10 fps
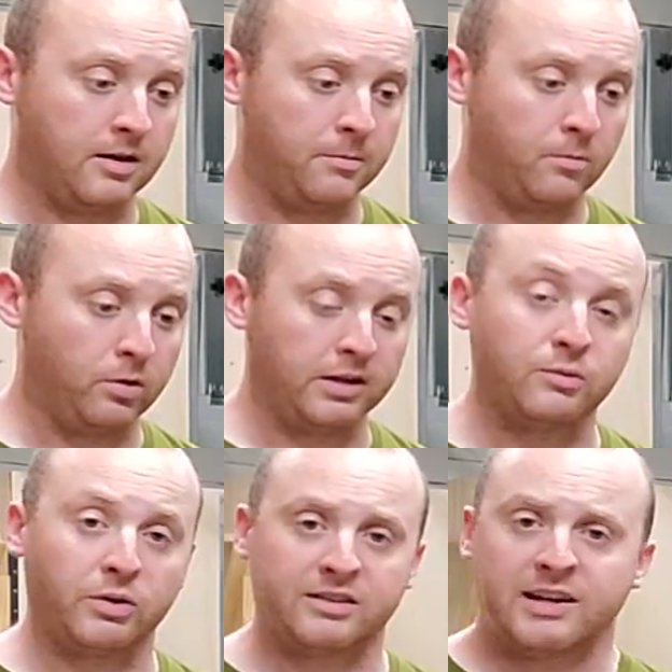We'll get
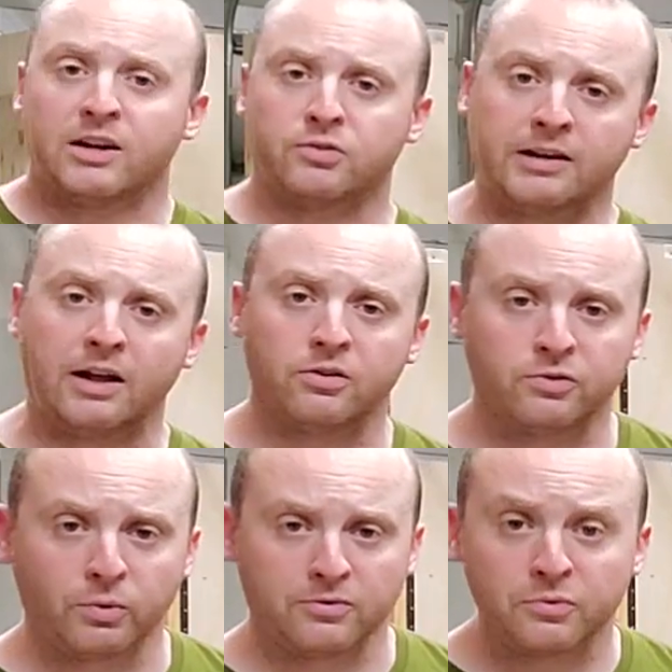10 extra gallons, so we'll have
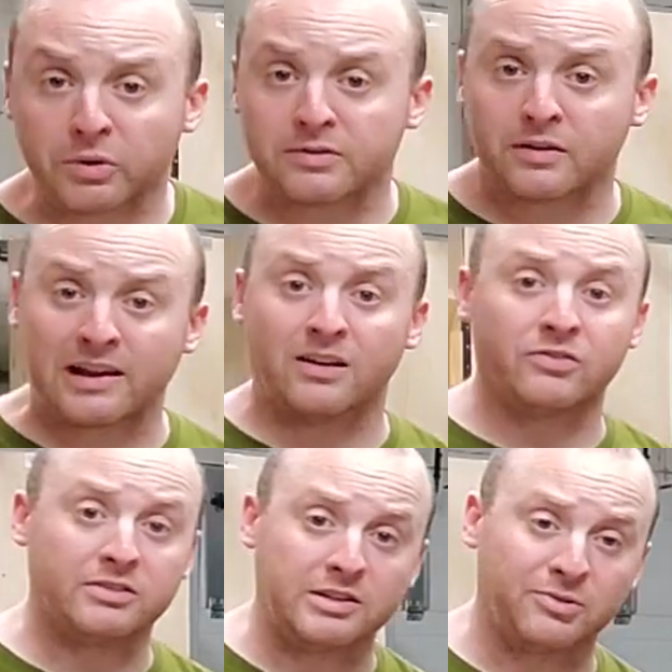45 gallons of
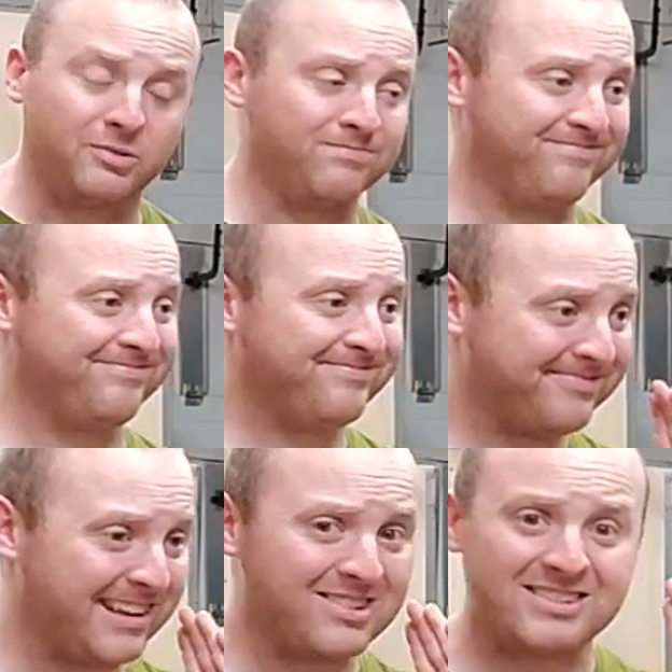diesel. That
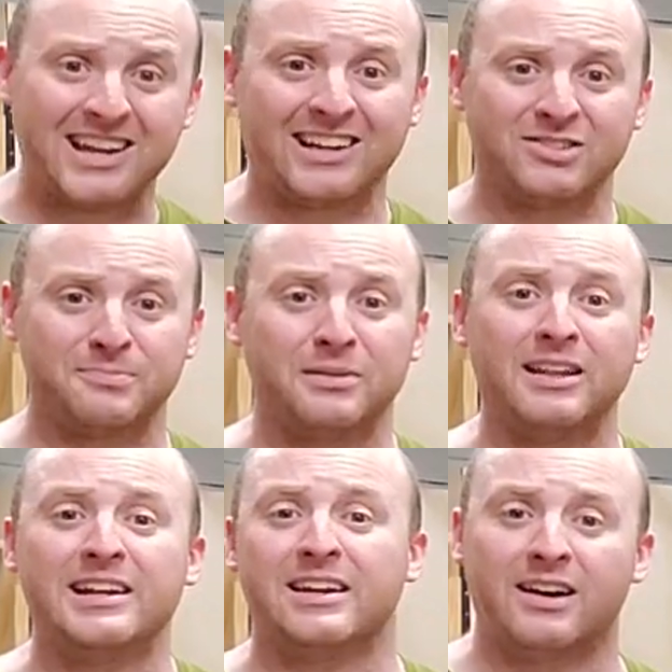should take us plenty on
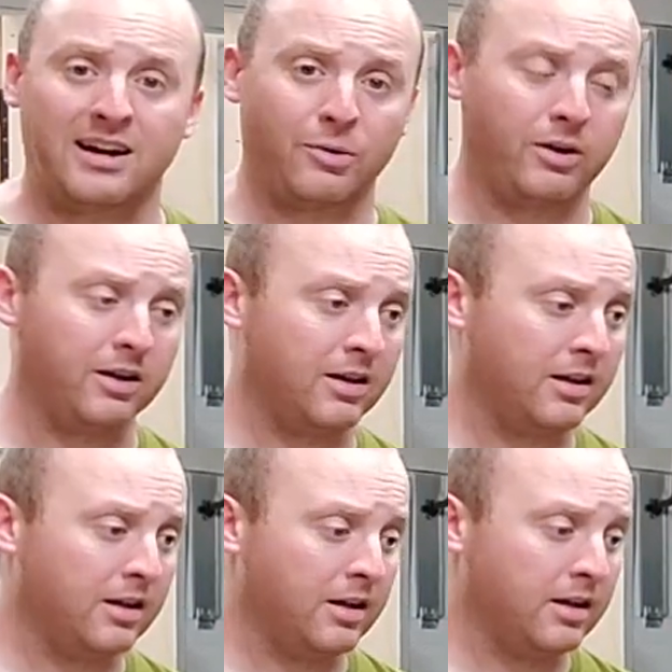a highway.
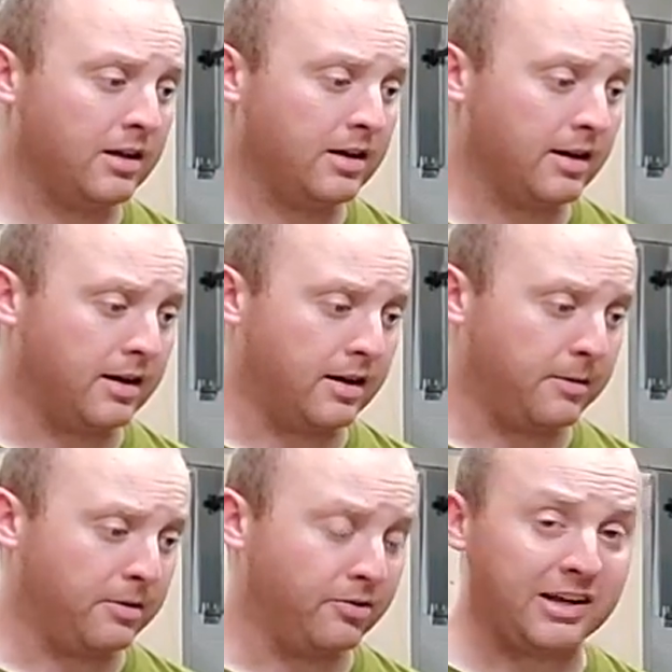Will
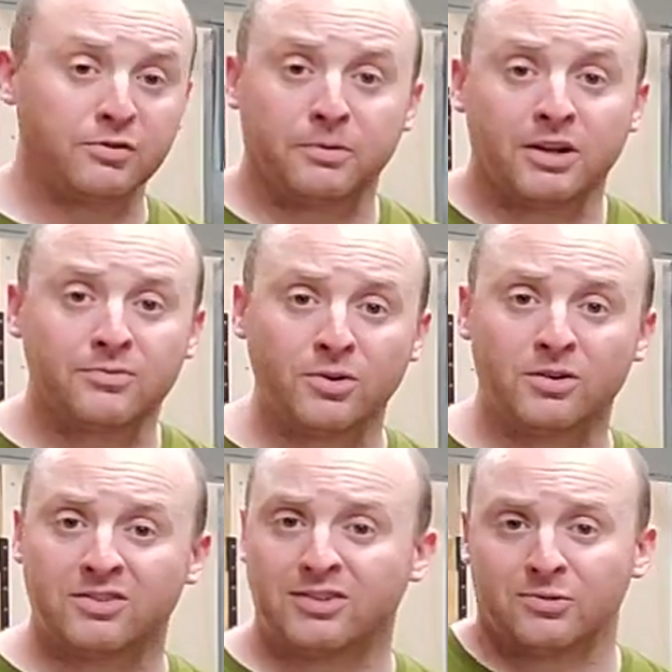take us plenty off road because guess what?